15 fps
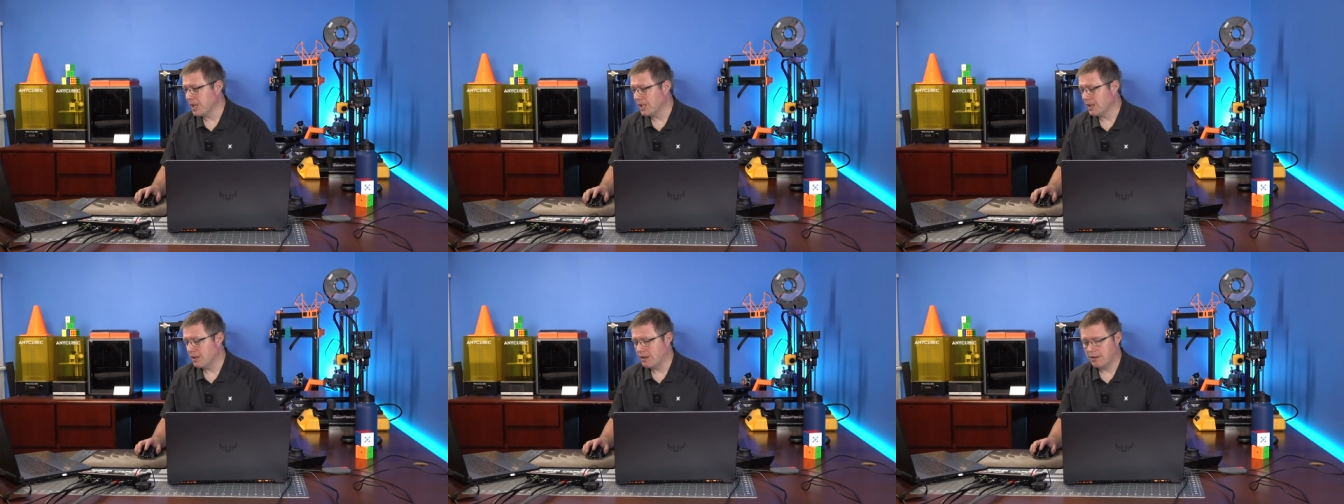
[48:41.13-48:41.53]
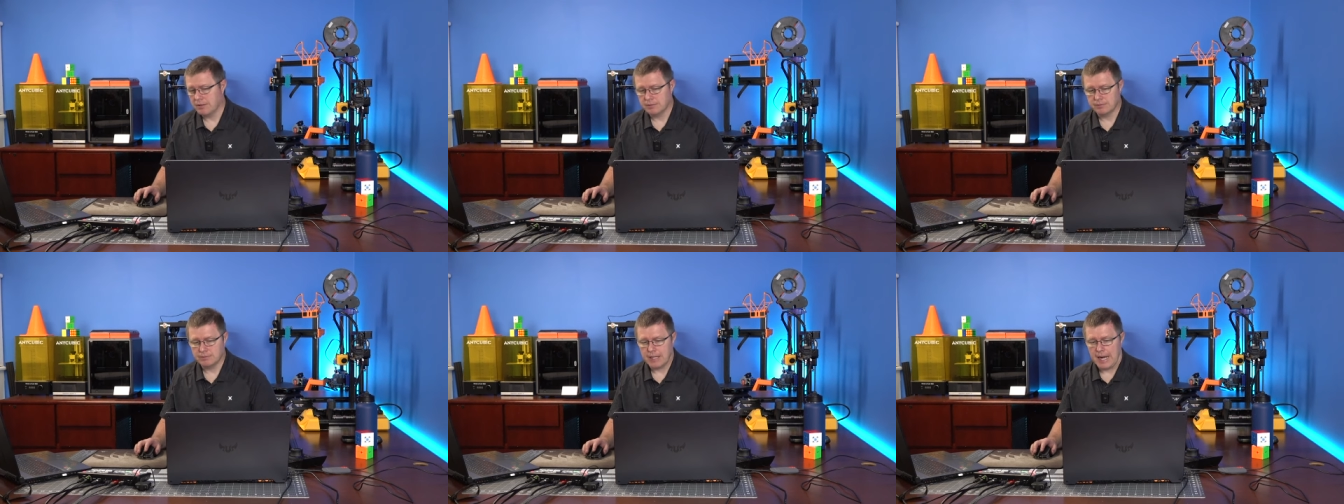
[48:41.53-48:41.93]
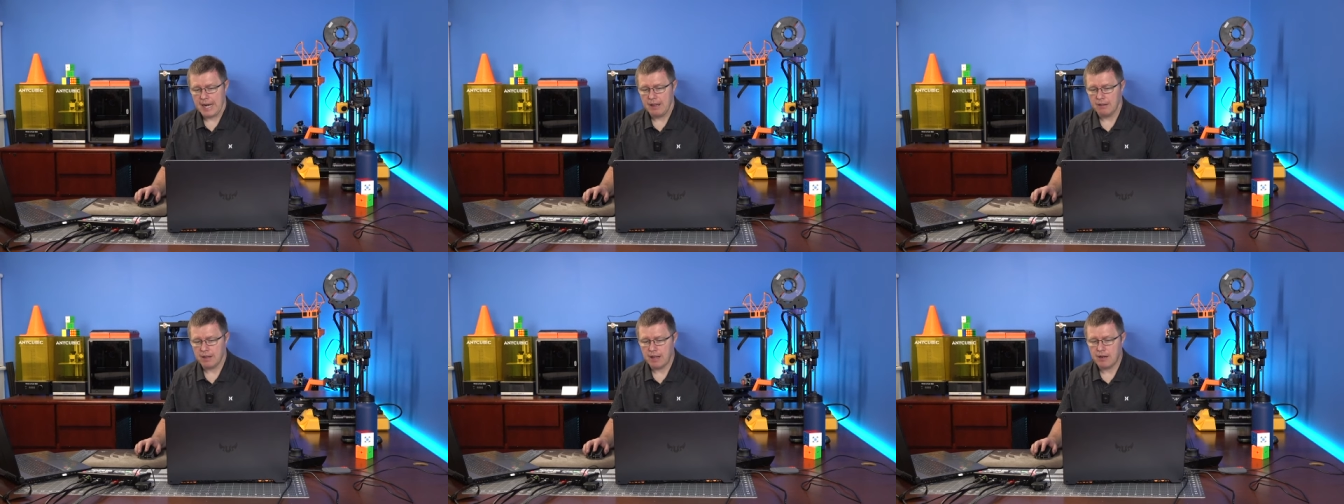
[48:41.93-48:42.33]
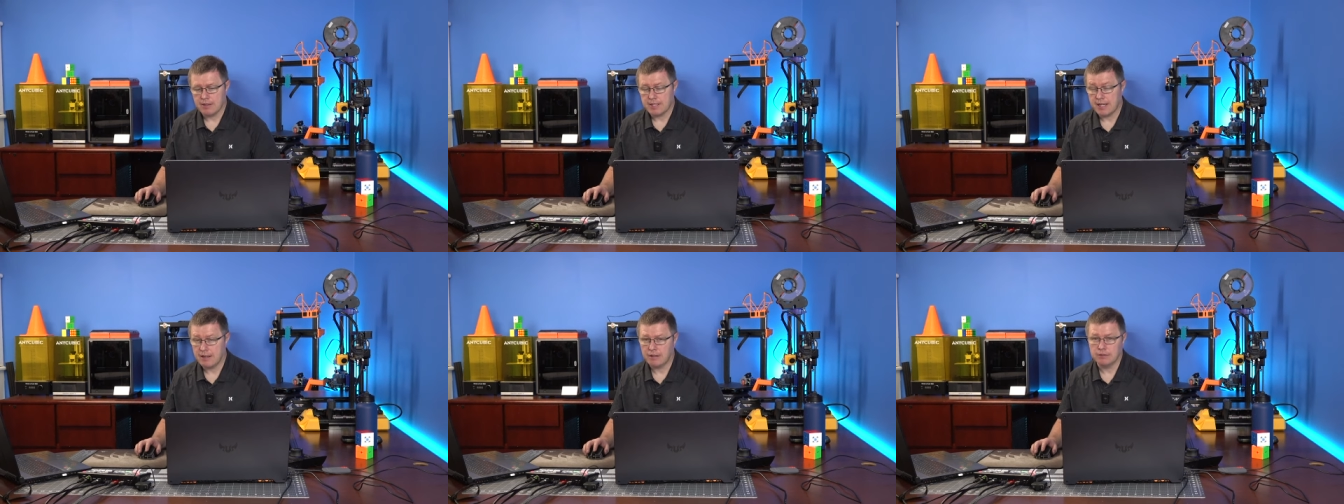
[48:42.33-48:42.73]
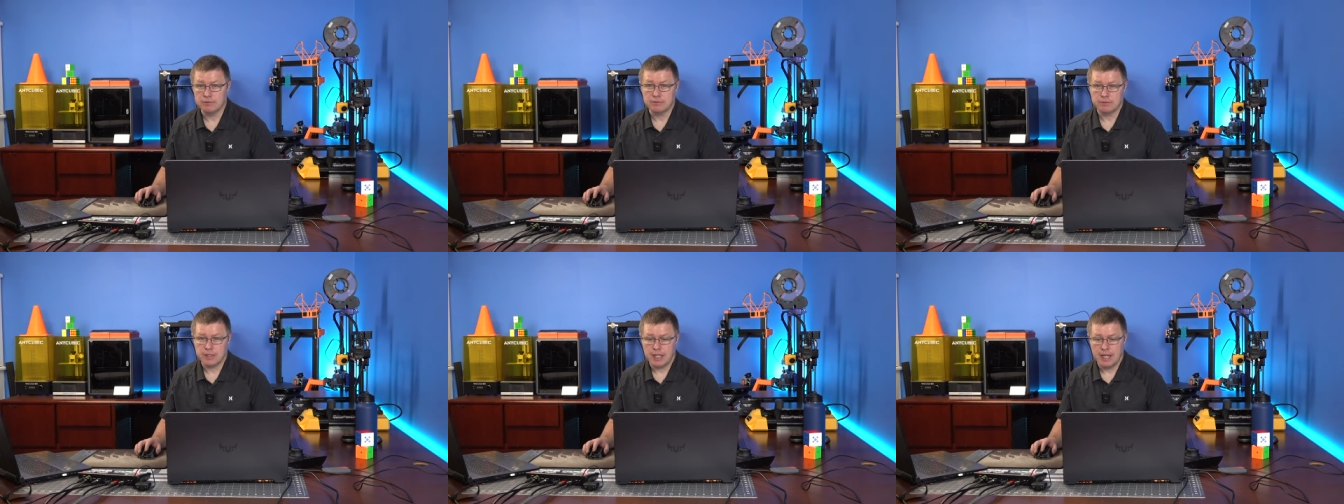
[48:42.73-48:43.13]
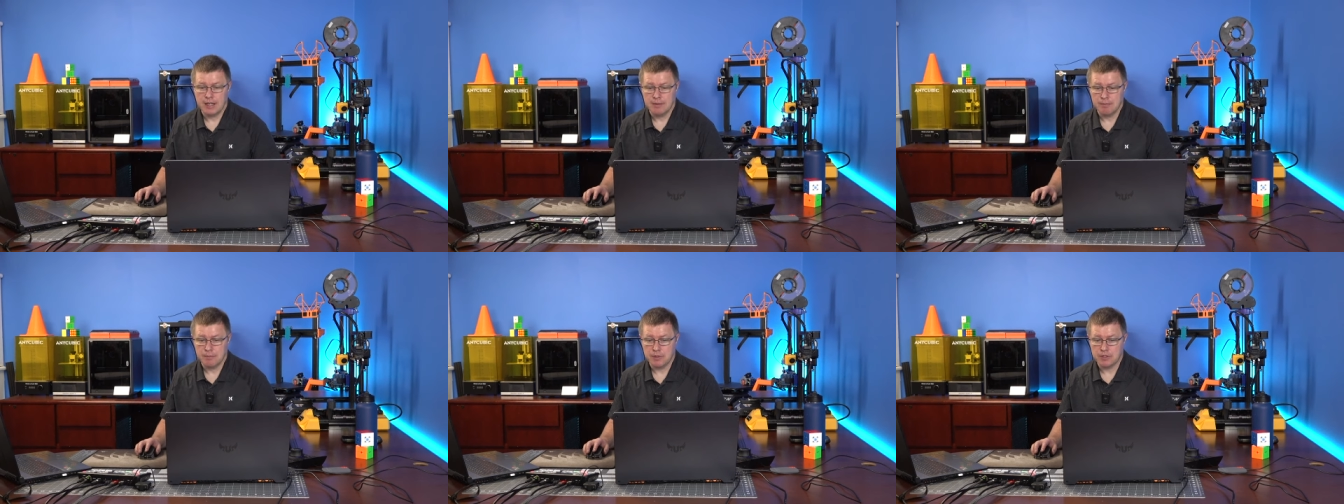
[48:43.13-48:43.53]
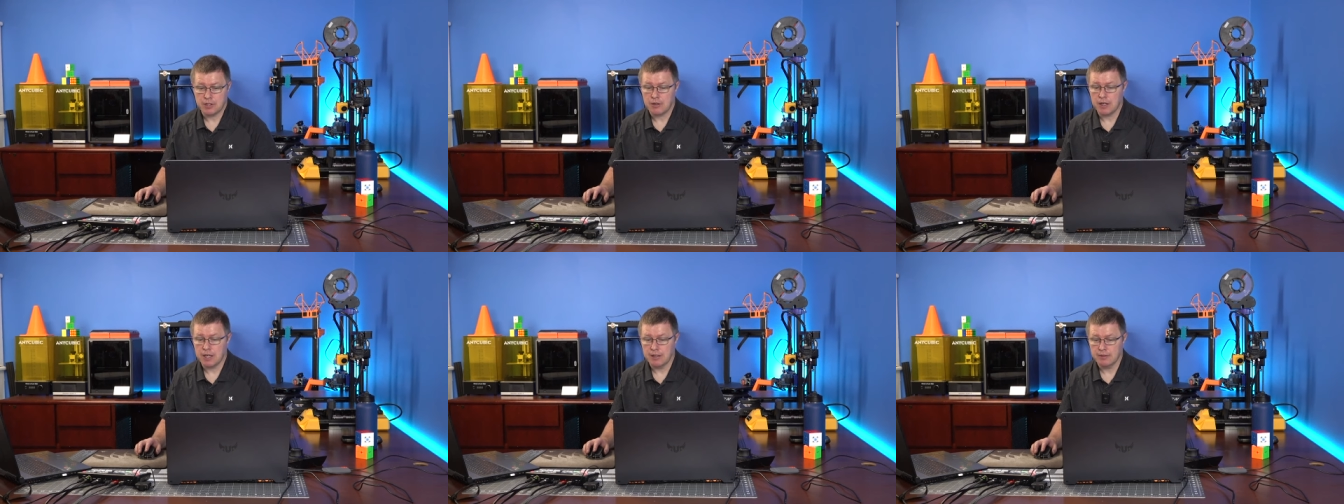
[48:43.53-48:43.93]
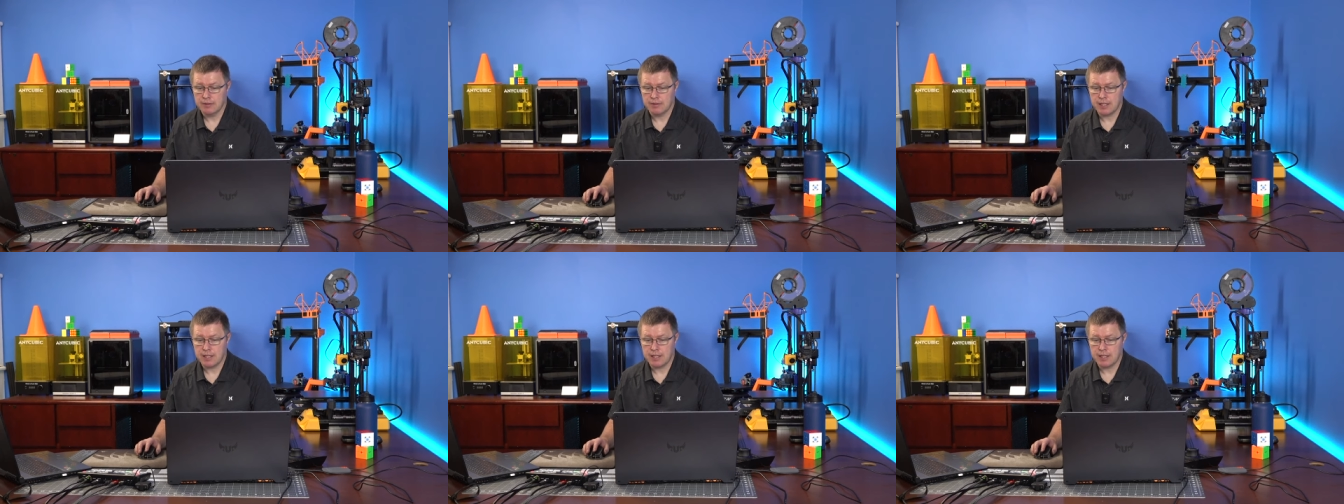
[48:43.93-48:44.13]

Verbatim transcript: Uh, alligator tail in Missouri.